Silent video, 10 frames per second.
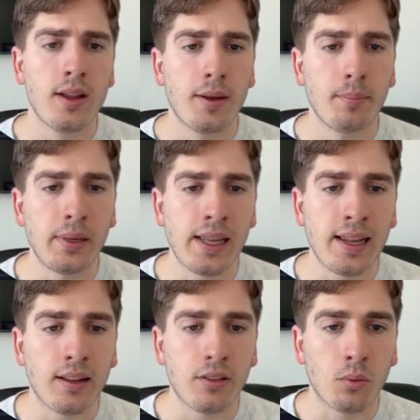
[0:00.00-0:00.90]

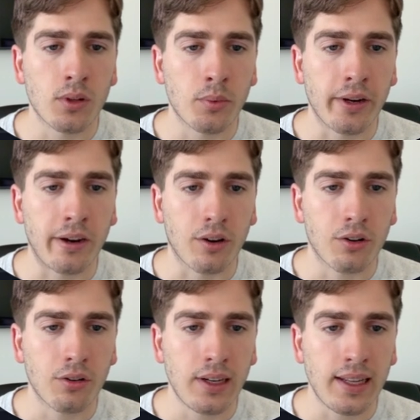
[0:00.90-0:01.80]
being the one that we are
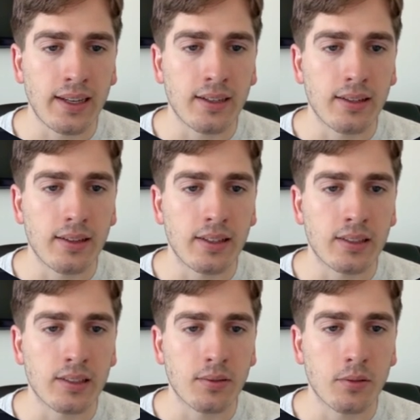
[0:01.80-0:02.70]
currently in,
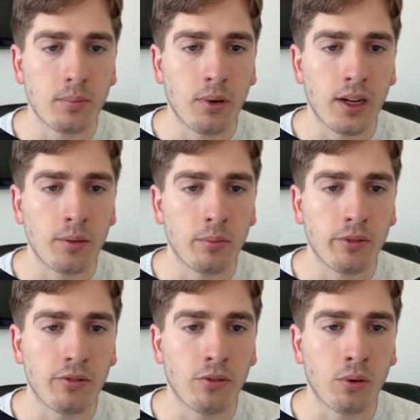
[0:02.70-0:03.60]
this buy
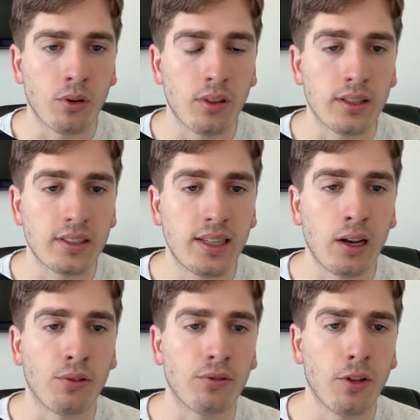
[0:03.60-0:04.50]
before the
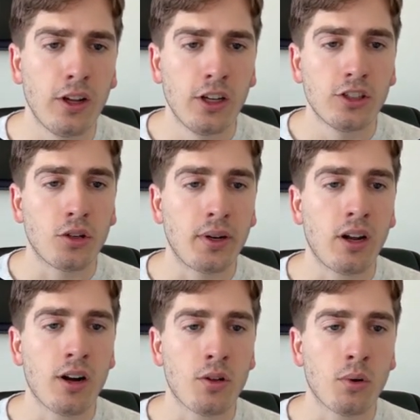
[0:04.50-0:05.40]
sell-off. So in
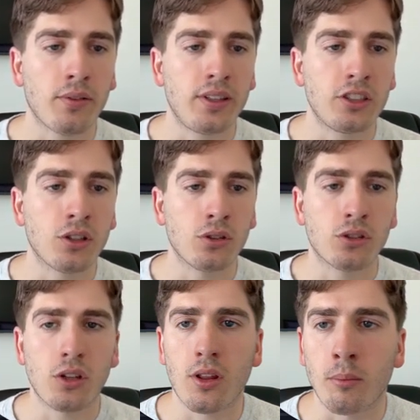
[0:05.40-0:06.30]
either one of these
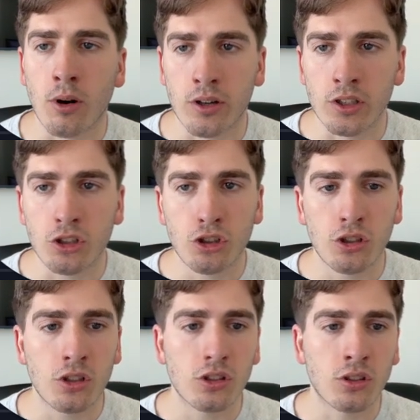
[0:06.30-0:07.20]
zones, the market
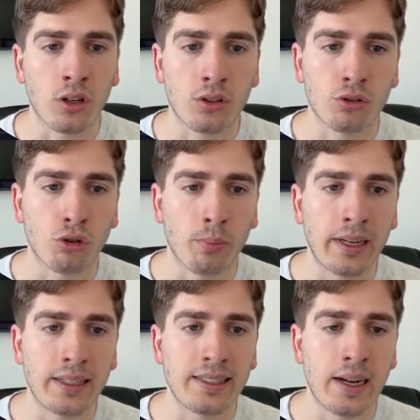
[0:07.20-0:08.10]
should start
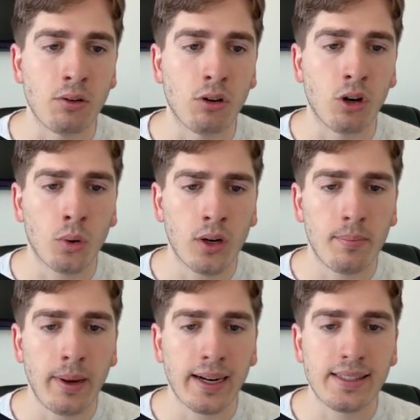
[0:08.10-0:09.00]
dropping down lower,
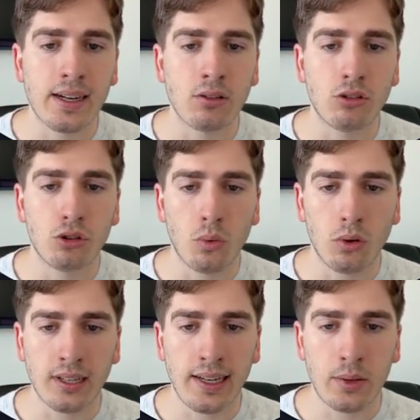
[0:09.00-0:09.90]
back down
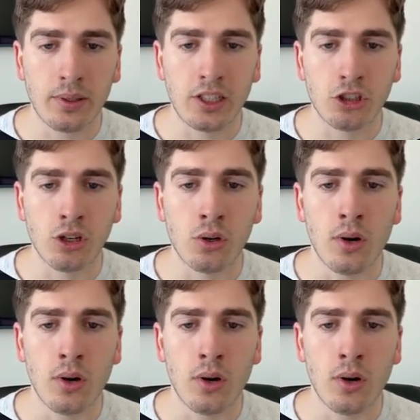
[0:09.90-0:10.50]
towards that liquidation low